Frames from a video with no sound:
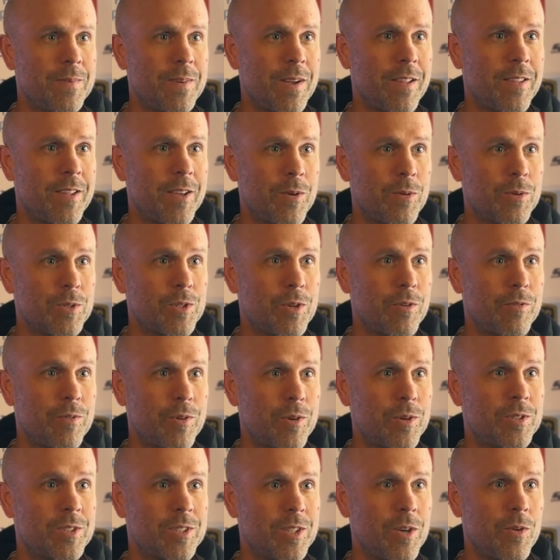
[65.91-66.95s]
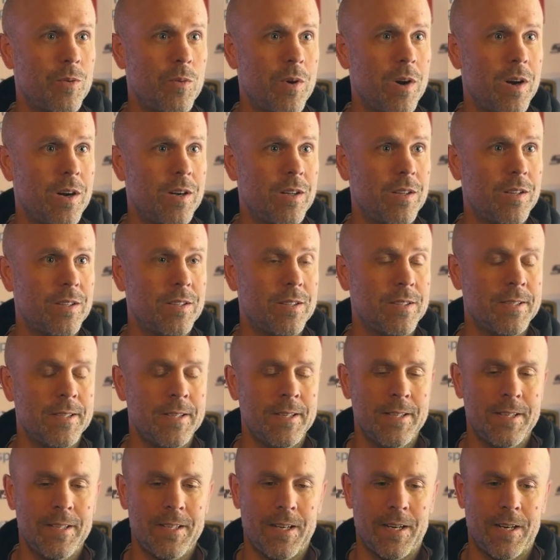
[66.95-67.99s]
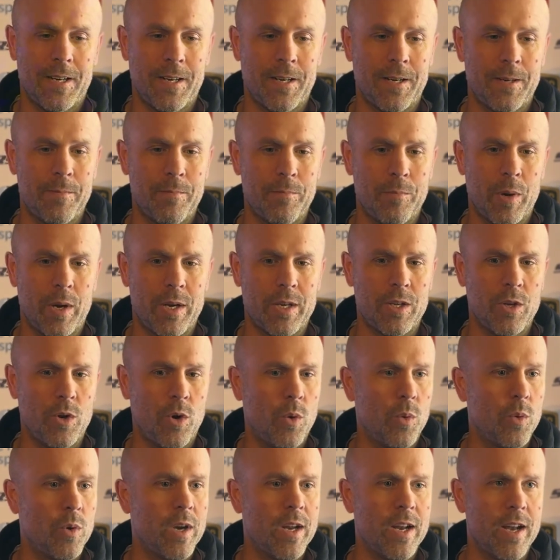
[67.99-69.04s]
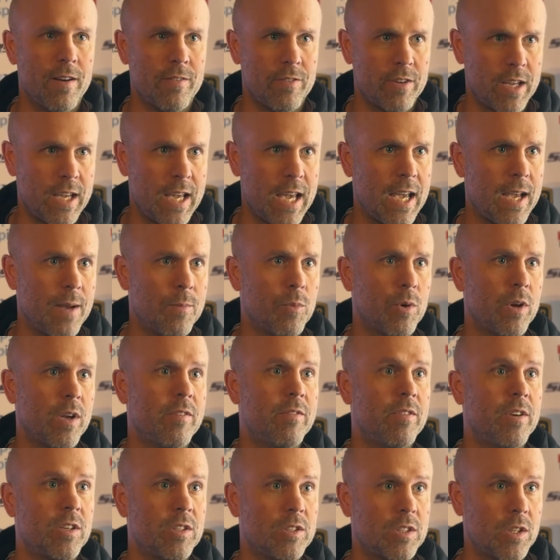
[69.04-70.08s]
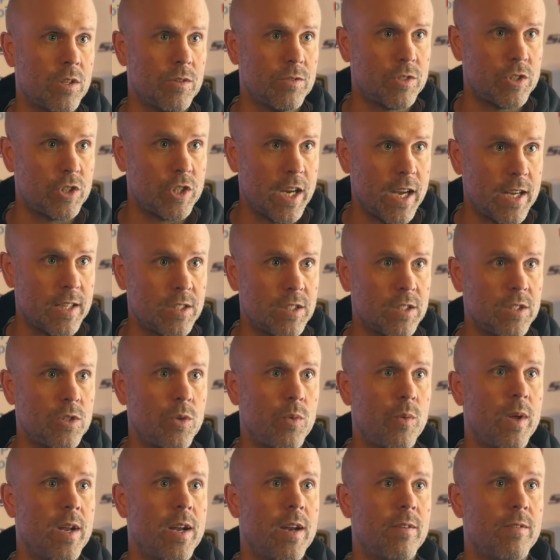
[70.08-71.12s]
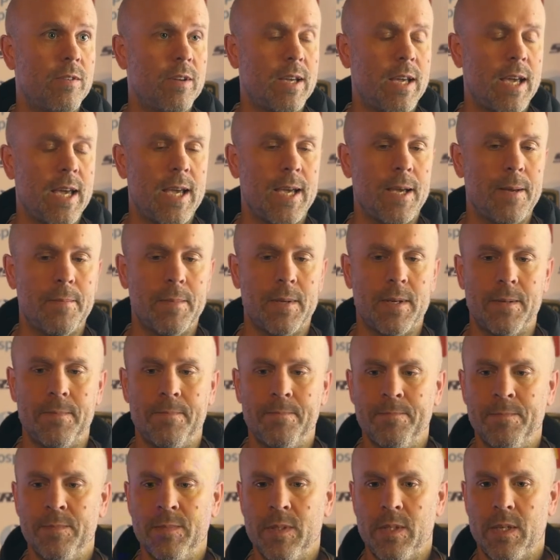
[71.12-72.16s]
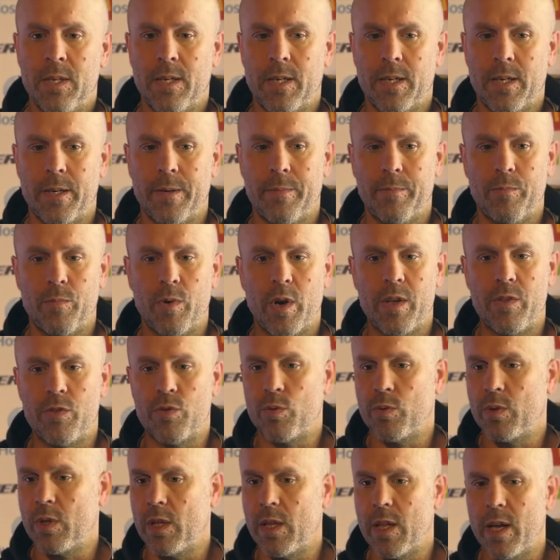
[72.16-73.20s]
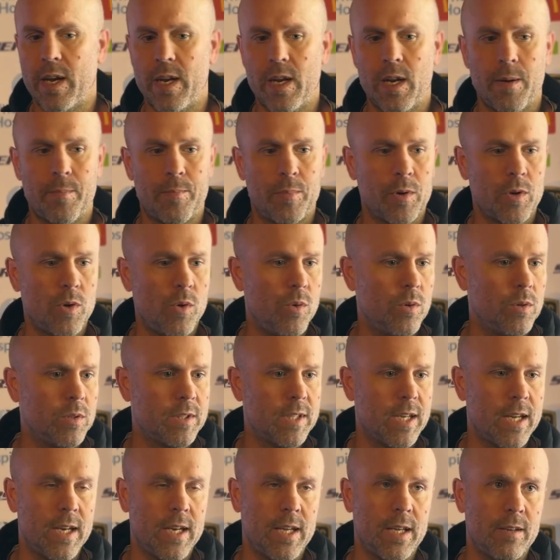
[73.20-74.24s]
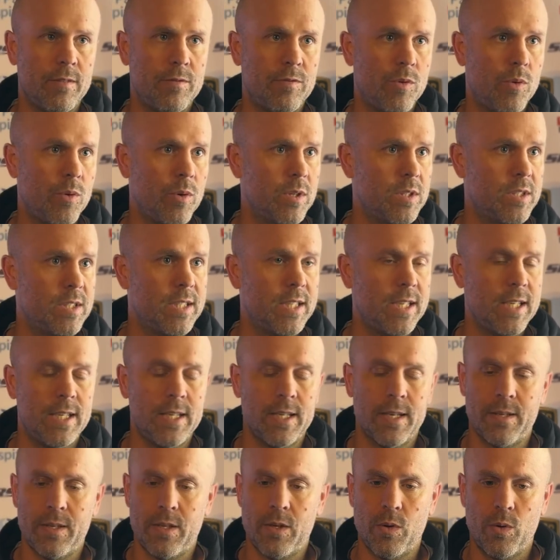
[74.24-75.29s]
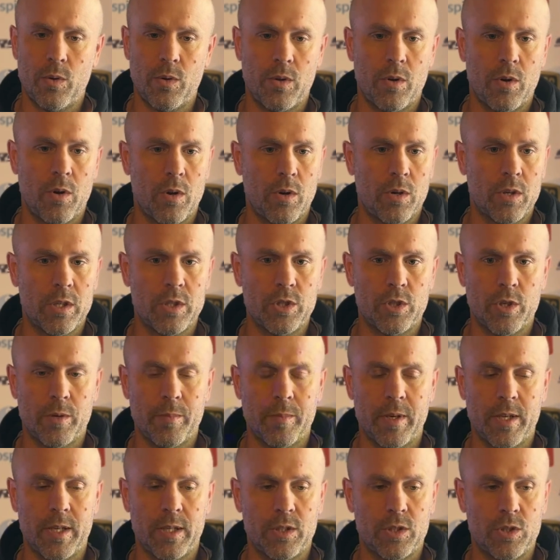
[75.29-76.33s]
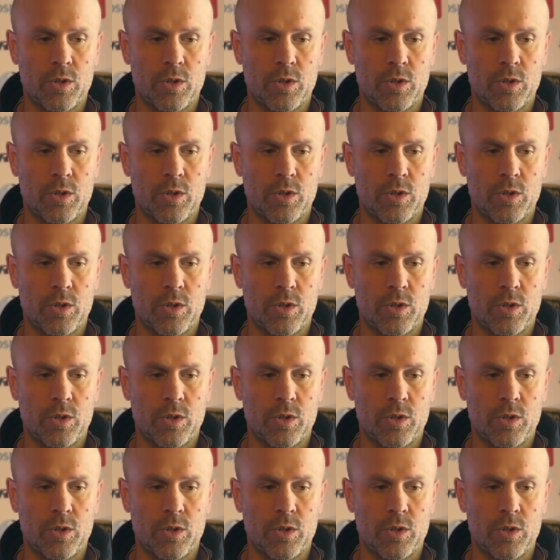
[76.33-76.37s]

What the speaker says: I think it was their first in a while. And but, you know, we're in every game. We're giving ourselves chances to win every game. And right through the lineup, our goaltending, forwards, D, and, you know, they're all contributing.